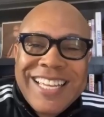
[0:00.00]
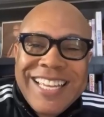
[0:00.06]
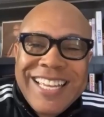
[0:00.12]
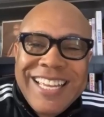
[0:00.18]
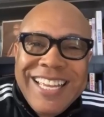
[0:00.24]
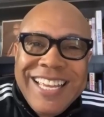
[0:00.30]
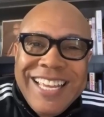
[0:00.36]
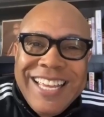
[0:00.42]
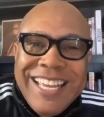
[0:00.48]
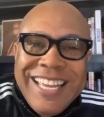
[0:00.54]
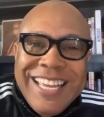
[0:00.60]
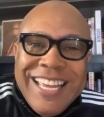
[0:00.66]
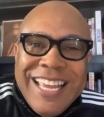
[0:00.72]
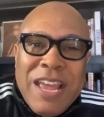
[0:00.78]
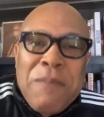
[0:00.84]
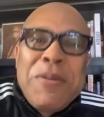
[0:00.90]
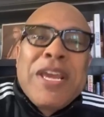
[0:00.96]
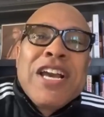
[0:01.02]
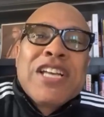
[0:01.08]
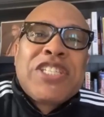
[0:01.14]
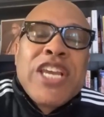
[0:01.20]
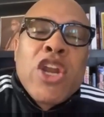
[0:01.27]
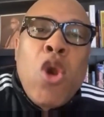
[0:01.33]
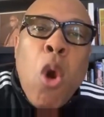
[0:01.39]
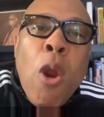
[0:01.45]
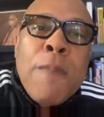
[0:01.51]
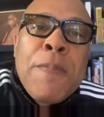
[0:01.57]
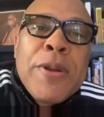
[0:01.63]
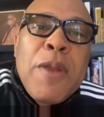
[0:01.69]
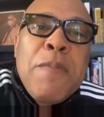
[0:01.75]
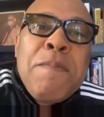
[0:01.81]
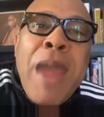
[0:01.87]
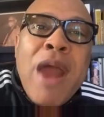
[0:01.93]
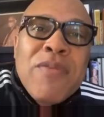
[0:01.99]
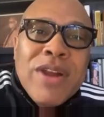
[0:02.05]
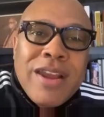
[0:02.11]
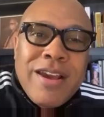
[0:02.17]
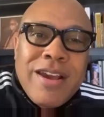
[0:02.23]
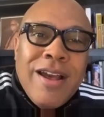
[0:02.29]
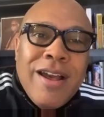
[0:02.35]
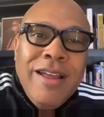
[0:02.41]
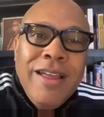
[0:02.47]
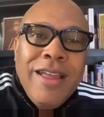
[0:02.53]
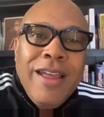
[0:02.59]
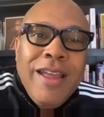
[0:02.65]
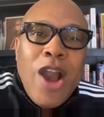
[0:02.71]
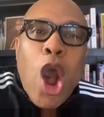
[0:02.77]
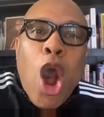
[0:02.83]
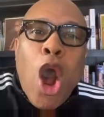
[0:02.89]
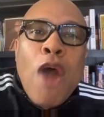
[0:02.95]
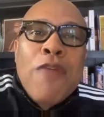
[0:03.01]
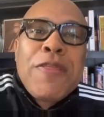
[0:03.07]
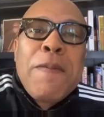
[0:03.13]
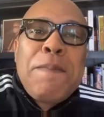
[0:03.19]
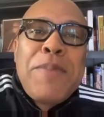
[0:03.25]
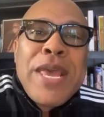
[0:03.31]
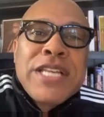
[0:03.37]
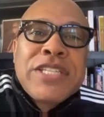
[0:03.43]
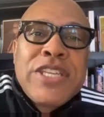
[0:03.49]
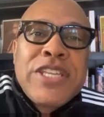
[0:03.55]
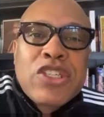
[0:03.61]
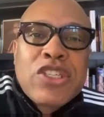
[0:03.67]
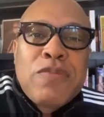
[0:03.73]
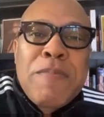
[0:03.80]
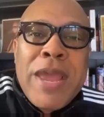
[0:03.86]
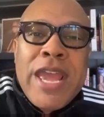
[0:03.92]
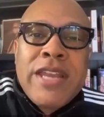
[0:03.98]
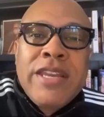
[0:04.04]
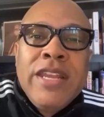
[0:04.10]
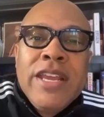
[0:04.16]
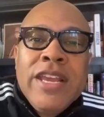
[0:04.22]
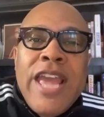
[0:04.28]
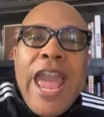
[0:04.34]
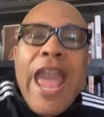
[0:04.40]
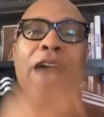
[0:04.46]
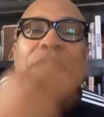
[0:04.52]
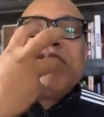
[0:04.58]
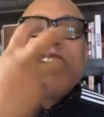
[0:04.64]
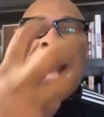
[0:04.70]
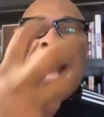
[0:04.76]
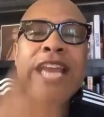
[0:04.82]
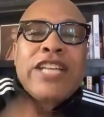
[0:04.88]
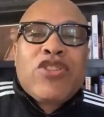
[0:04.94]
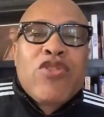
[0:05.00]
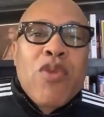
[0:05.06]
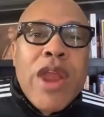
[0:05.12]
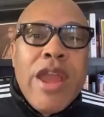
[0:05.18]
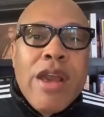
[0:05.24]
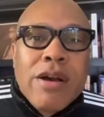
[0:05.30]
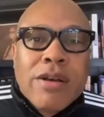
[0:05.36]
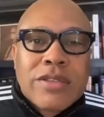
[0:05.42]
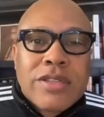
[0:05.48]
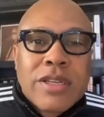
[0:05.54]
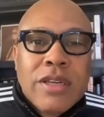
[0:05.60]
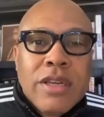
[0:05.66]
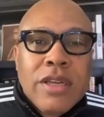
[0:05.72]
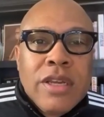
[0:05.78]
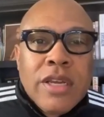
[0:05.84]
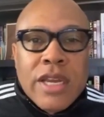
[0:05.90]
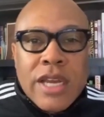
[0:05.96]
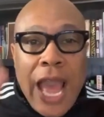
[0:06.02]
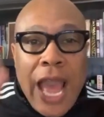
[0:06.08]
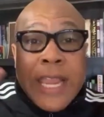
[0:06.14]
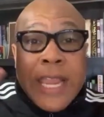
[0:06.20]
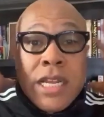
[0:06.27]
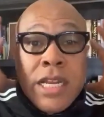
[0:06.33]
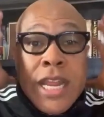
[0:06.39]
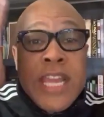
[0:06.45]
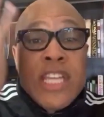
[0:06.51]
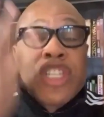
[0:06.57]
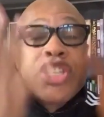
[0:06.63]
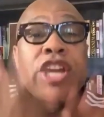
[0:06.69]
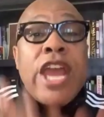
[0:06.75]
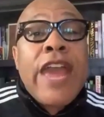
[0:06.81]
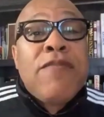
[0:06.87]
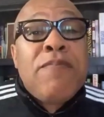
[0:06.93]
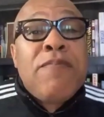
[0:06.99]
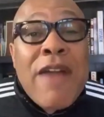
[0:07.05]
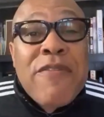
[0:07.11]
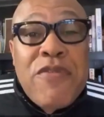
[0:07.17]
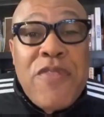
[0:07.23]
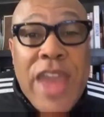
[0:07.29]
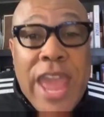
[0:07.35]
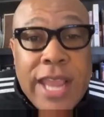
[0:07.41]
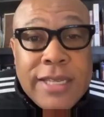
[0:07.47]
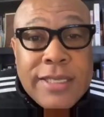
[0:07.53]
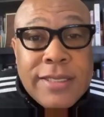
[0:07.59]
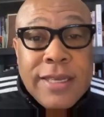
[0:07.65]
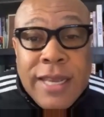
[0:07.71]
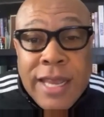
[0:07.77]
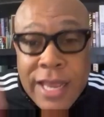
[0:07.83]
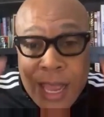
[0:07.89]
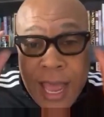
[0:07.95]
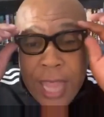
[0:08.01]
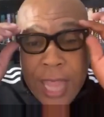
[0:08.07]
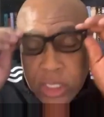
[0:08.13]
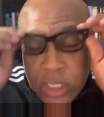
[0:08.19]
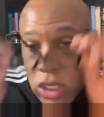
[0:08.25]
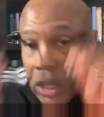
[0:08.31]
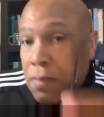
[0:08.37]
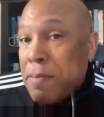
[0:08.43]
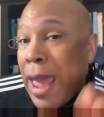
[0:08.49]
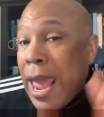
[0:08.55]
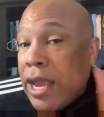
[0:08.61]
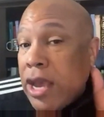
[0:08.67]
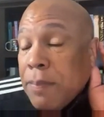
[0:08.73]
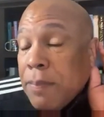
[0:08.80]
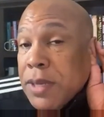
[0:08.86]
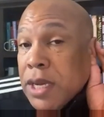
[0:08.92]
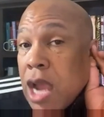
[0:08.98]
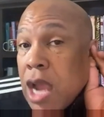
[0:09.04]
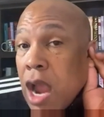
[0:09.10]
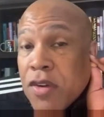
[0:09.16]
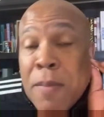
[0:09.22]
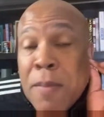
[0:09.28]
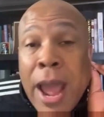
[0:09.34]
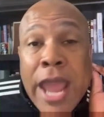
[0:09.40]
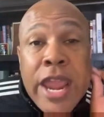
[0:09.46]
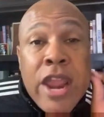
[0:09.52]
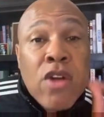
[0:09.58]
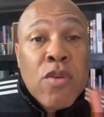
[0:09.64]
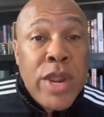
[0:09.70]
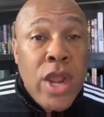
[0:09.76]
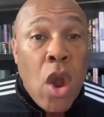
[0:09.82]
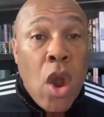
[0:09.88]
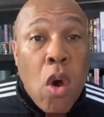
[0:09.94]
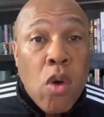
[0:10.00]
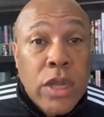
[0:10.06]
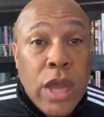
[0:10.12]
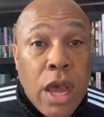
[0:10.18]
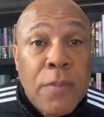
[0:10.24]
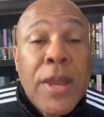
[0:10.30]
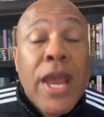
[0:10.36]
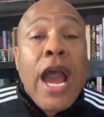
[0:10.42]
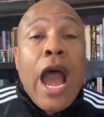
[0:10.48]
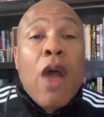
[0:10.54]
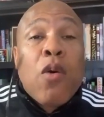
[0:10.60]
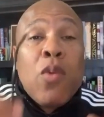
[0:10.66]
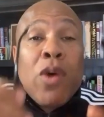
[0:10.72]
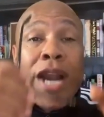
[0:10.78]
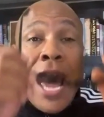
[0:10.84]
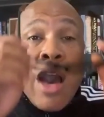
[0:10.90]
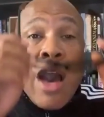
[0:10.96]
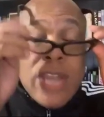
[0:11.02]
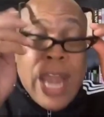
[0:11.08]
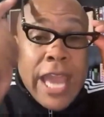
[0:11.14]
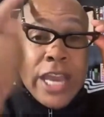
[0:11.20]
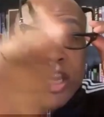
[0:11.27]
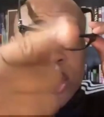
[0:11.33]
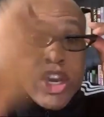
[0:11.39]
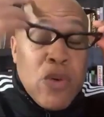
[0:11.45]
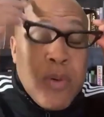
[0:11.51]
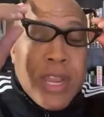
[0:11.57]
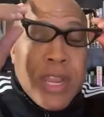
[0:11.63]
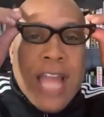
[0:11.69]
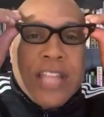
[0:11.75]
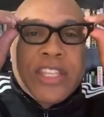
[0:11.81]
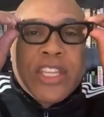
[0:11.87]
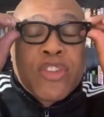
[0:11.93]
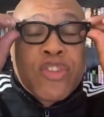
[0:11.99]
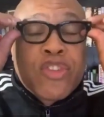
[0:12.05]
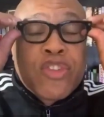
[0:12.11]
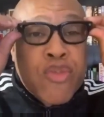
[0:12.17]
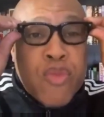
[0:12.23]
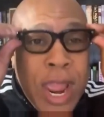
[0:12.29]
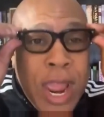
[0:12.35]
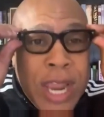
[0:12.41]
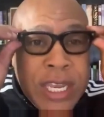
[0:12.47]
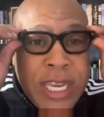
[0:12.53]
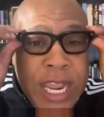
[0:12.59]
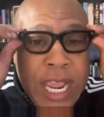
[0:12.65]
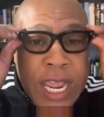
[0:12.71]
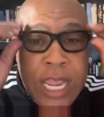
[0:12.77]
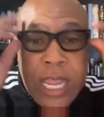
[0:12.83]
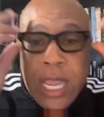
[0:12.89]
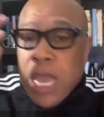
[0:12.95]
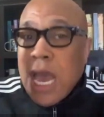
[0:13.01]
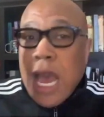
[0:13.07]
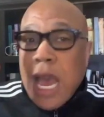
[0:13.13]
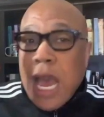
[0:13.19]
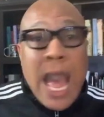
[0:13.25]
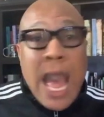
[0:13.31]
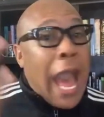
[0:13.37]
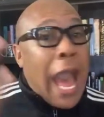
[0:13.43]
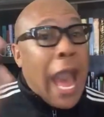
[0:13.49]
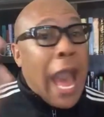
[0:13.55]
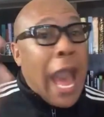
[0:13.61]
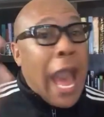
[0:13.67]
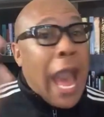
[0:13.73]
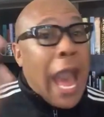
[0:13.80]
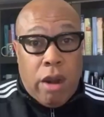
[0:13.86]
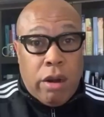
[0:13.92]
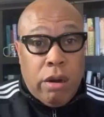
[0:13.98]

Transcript: Because in corporate America, all the businessmen have nice grills. I clean shaved my face. I took makeup to cover my earring hole up. I went out like you and got the trendy eyewear,